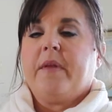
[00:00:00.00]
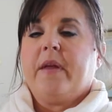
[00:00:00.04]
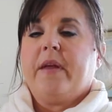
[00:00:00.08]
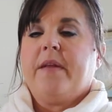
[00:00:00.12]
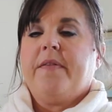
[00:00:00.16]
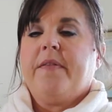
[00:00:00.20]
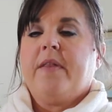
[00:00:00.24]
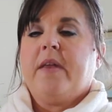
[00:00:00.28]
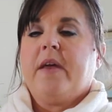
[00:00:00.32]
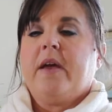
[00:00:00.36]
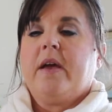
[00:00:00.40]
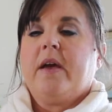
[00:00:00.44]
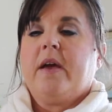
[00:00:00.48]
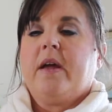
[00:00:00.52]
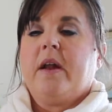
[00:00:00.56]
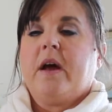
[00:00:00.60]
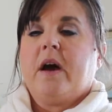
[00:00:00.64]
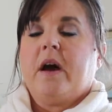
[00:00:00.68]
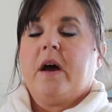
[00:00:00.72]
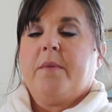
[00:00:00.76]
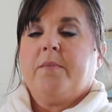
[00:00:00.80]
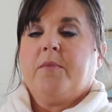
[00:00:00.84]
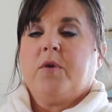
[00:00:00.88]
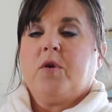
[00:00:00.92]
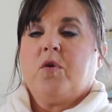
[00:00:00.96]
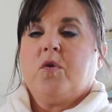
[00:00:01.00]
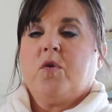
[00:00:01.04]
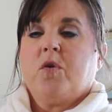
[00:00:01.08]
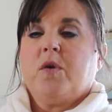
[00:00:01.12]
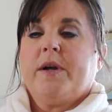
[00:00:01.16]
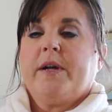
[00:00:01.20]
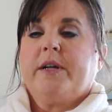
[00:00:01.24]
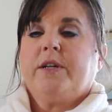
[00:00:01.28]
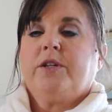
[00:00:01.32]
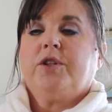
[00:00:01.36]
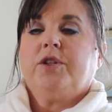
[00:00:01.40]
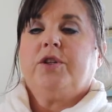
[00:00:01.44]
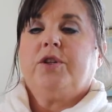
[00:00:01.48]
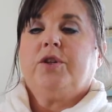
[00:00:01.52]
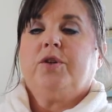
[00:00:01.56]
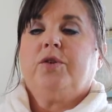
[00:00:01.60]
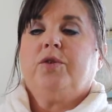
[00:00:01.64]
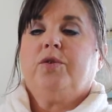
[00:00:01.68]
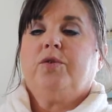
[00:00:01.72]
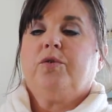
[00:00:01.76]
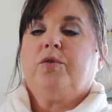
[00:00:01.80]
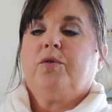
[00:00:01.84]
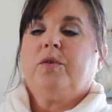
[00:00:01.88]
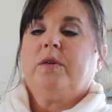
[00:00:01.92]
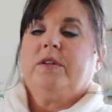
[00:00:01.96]
And then I'm going
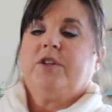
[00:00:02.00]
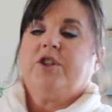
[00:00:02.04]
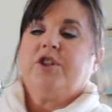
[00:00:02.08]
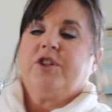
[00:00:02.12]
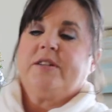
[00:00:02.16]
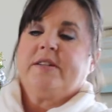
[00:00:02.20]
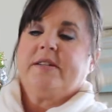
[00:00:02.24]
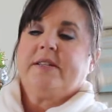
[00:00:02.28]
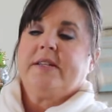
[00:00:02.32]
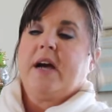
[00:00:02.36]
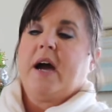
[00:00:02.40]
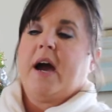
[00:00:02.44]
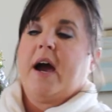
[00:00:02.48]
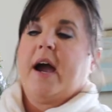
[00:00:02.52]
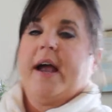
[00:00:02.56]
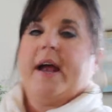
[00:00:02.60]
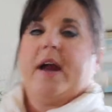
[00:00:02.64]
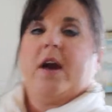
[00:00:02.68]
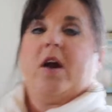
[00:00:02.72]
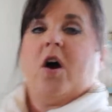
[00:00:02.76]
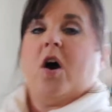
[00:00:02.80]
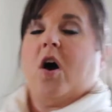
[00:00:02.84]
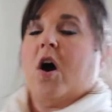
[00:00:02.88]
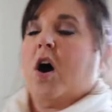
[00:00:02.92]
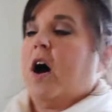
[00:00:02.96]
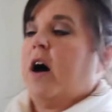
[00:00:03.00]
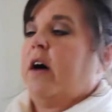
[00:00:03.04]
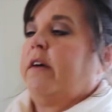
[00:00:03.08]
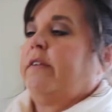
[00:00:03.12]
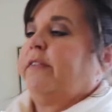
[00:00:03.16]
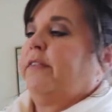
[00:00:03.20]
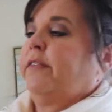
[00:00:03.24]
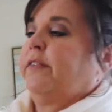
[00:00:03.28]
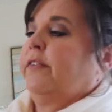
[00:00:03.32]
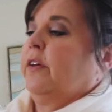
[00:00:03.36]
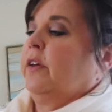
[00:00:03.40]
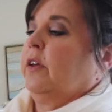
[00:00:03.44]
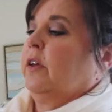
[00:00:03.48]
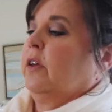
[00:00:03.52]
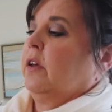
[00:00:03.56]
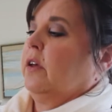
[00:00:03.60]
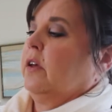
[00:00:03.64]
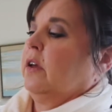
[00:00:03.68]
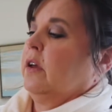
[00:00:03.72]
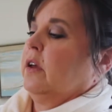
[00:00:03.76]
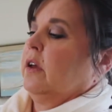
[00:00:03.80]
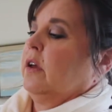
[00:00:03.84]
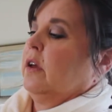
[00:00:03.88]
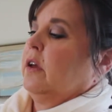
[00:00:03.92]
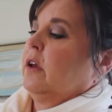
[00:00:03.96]
to just tie it off
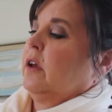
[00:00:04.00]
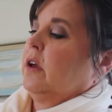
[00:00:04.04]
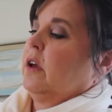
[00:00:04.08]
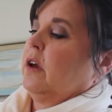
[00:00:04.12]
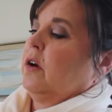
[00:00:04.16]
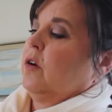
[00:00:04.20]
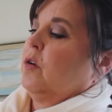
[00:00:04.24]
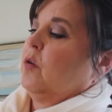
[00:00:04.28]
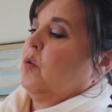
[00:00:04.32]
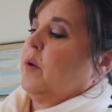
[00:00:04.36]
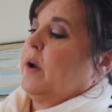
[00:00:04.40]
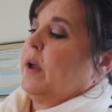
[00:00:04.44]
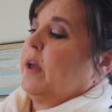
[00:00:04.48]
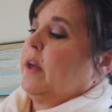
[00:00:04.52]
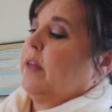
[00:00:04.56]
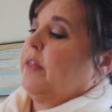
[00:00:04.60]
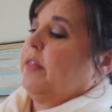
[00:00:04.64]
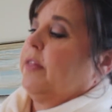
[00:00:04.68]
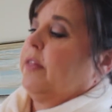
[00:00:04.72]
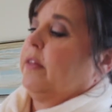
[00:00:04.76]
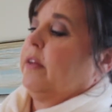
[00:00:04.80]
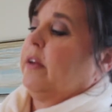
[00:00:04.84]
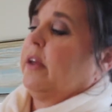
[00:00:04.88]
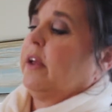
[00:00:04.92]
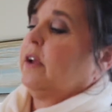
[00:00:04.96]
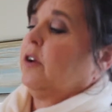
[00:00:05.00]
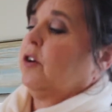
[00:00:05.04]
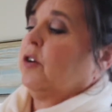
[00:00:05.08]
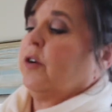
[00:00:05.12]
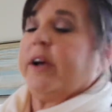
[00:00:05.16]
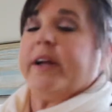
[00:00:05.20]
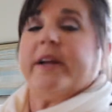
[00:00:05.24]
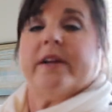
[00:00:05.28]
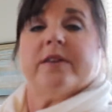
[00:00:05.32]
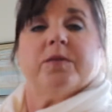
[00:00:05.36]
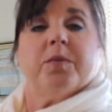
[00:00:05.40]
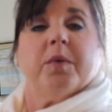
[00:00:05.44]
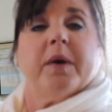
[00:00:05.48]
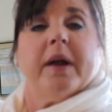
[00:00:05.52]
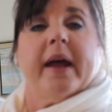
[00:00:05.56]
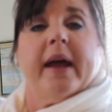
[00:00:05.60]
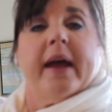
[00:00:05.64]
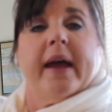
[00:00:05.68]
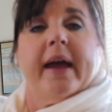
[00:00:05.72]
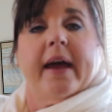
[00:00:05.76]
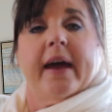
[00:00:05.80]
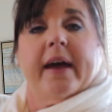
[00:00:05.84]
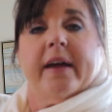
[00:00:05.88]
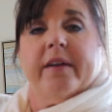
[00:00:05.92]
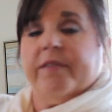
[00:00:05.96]
with, and green is what I
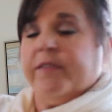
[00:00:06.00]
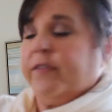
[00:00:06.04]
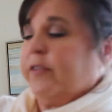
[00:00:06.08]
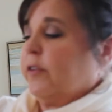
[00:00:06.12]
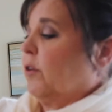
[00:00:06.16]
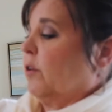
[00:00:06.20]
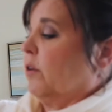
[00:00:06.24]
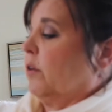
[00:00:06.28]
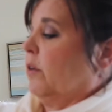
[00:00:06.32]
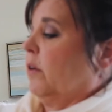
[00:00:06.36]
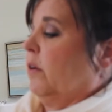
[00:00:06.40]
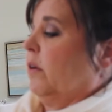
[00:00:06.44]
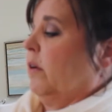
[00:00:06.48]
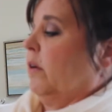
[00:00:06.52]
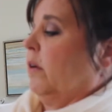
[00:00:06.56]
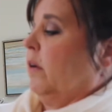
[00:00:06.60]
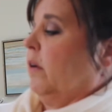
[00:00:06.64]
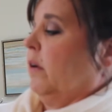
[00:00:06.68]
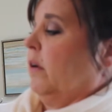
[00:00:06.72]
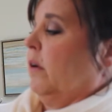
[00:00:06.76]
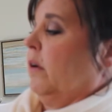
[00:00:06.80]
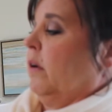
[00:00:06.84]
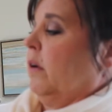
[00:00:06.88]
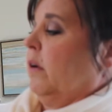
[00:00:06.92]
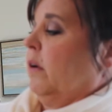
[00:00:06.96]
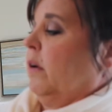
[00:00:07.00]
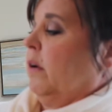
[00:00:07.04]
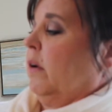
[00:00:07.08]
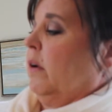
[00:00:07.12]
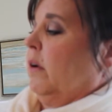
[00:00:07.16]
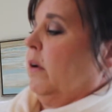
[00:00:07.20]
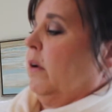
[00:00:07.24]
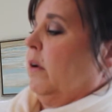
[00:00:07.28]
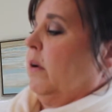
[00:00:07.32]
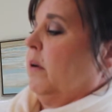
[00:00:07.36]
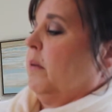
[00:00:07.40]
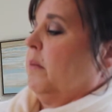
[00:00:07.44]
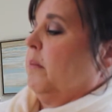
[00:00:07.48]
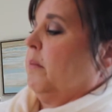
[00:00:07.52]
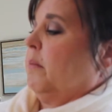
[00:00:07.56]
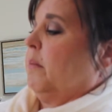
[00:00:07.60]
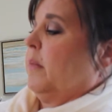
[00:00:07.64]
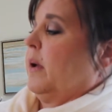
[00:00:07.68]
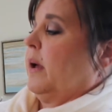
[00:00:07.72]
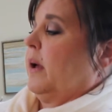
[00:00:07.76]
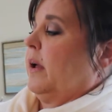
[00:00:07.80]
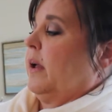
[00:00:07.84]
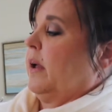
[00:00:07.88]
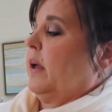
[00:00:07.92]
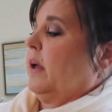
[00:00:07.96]
had for
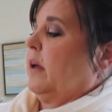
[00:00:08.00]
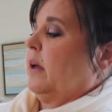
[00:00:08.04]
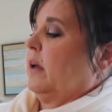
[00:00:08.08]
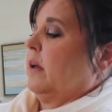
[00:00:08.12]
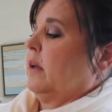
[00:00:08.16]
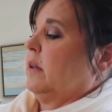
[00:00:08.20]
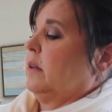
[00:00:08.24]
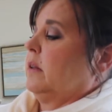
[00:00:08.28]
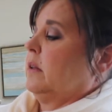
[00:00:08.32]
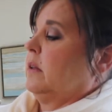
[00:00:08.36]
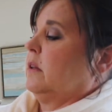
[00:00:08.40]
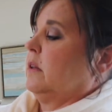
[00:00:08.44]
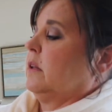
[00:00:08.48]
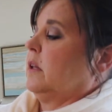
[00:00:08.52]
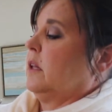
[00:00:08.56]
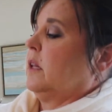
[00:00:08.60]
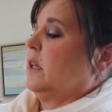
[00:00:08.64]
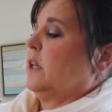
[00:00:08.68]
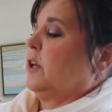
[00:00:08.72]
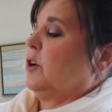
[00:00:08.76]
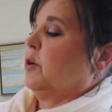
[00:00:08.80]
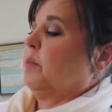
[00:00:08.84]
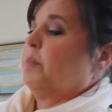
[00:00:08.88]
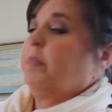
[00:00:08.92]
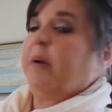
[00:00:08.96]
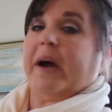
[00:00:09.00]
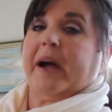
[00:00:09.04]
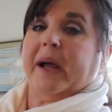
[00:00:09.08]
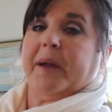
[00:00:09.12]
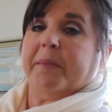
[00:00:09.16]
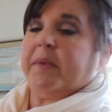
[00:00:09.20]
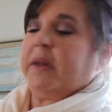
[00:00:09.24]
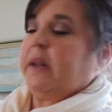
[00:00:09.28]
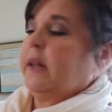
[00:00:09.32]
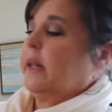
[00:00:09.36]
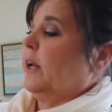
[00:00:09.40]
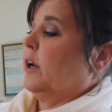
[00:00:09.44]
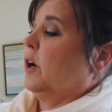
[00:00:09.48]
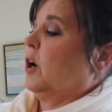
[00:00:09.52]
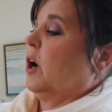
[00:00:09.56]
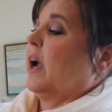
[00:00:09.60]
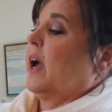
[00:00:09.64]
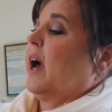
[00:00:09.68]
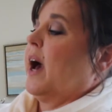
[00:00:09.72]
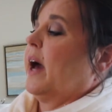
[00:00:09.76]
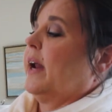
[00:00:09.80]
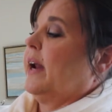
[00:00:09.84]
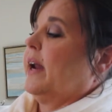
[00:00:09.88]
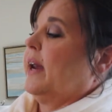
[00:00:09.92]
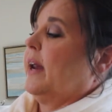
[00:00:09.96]
my little glitter pipe cleaner. I
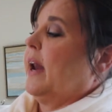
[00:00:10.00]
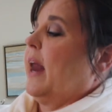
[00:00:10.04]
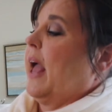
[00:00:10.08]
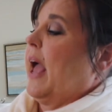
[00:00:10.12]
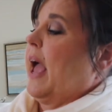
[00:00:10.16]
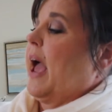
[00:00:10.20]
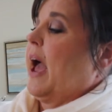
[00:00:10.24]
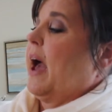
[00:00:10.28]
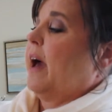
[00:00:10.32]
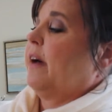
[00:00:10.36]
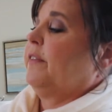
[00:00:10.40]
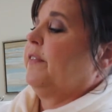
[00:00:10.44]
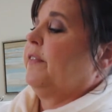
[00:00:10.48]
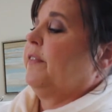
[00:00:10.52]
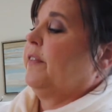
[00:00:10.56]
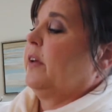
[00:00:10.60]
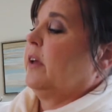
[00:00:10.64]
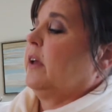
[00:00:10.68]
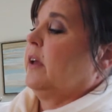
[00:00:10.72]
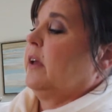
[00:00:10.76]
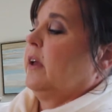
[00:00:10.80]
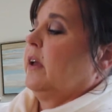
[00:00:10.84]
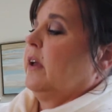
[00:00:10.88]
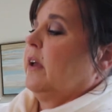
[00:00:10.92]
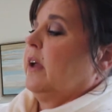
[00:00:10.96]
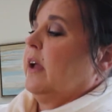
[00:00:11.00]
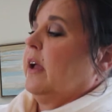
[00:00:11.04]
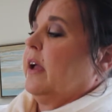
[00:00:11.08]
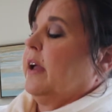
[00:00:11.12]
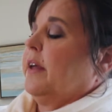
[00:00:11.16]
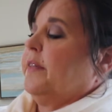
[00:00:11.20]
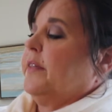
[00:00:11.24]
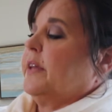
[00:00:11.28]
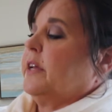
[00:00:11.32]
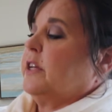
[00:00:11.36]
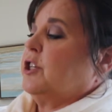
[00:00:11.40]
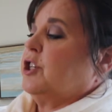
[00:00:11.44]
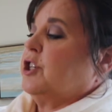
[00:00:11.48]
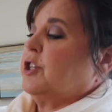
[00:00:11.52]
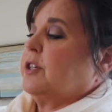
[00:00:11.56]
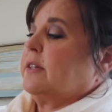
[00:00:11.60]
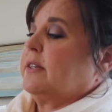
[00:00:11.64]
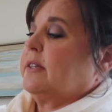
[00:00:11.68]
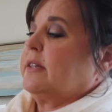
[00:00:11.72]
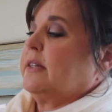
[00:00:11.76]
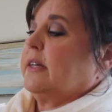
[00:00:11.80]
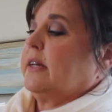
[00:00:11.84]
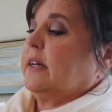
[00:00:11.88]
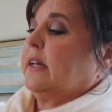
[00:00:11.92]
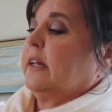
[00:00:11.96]
cut it in half and then
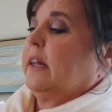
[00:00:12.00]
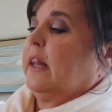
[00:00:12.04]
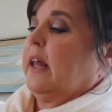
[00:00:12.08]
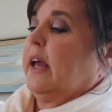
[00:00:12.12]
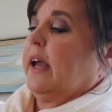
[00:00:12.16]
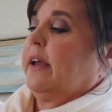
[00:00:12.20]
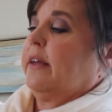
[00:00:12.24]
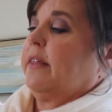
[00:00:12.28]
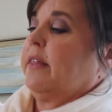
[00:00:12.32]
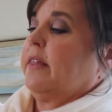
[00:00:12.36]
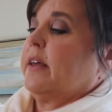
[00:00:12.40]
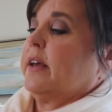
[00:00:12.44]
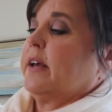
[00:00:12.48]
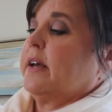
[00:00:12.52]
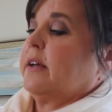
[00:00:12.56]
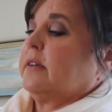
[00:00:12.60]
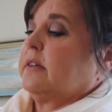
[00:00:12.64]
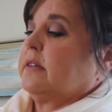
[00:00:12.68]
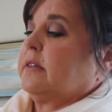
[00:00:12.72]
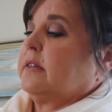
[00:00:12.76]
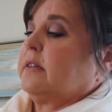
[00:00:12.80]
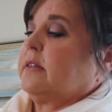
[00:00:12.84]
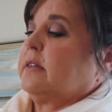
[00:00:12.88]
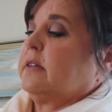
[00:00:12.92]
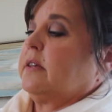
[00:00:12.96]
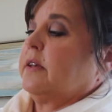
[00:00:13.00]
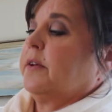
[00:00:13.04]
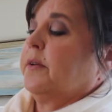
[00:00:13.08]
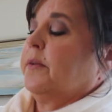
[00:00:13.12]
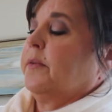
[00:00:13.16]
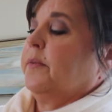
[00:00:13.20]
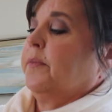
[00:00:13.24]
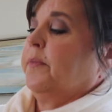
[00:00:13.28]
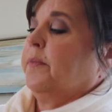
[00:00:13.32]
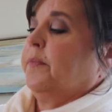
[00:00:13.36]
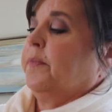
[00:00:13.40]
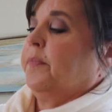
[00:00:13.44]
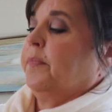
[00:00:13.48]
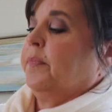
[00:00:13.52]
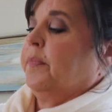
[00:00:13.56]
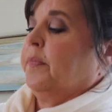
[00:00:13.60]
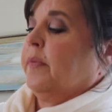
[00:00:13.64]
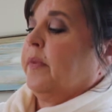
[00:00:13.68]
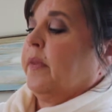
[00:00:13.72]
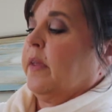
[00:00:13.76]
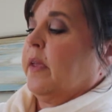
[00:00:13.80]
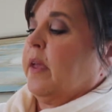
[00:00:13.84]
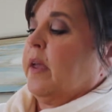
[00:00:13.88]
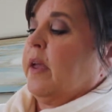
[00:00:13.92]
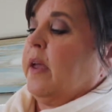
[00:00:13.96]
just did it like this.
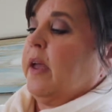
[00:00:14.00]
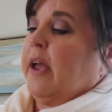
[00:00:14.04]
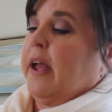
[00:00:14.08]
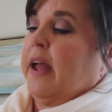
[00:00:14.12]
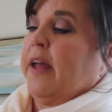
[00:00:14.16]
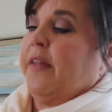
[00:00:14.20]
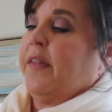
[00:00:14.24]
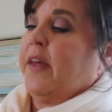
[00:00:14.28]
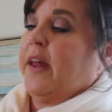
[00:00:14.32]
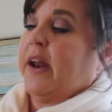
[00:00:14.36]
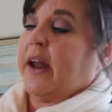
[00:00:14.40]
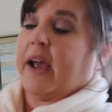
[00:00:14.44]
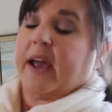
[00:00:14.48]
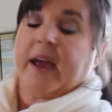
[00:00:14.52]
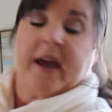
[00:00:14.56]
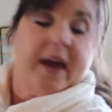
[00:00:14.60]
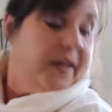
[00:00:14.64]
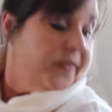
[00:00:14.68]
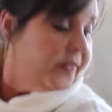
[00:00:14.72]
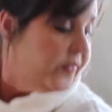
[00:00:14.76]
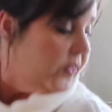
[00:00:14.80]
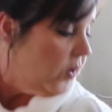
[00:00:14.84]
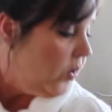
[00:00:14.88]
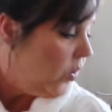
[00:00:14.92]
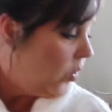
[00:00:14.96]
And then I cut the